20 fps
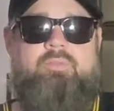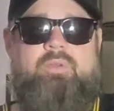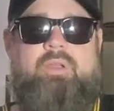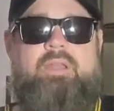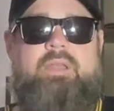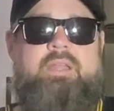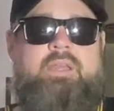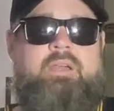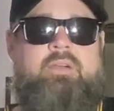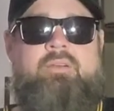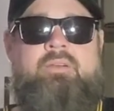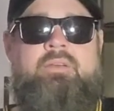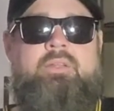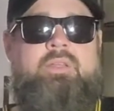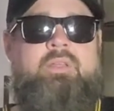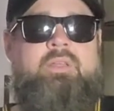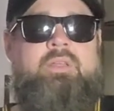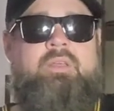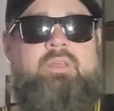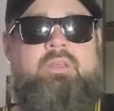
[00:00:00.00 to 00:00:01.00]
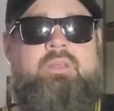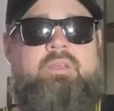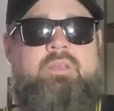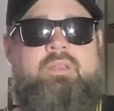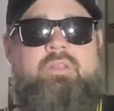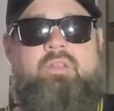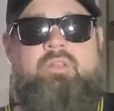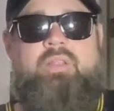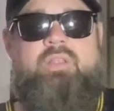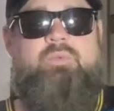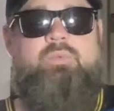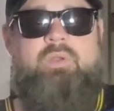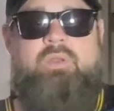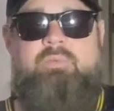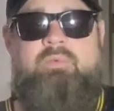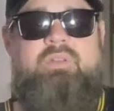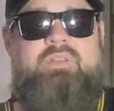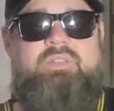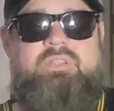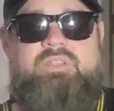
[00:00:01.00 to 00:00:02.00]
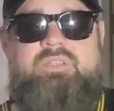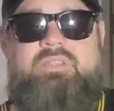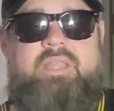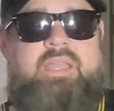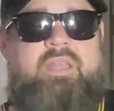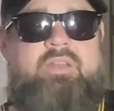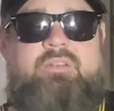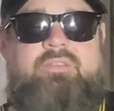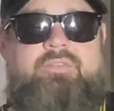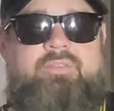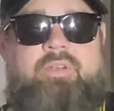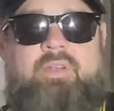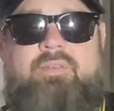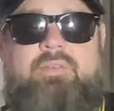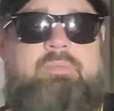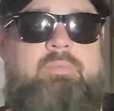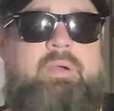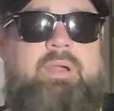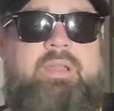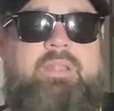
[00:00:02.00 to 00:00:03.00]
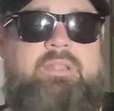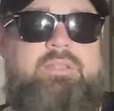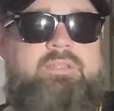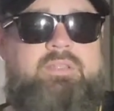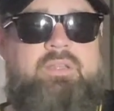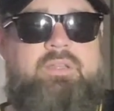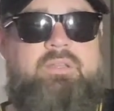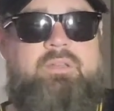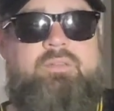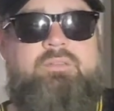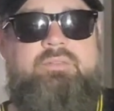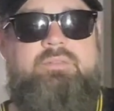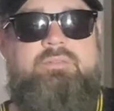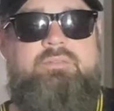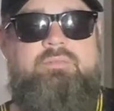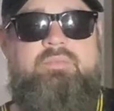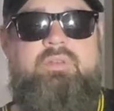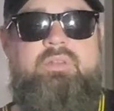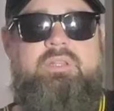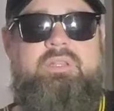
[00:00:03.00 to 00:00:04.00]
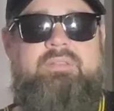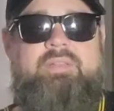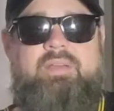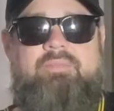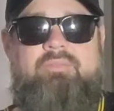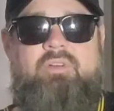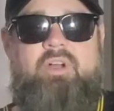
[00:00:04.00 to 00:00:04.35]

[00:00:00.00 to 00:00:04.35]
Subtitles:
that's pretty much the standard for everybody is we're gonna leave that volume on 10,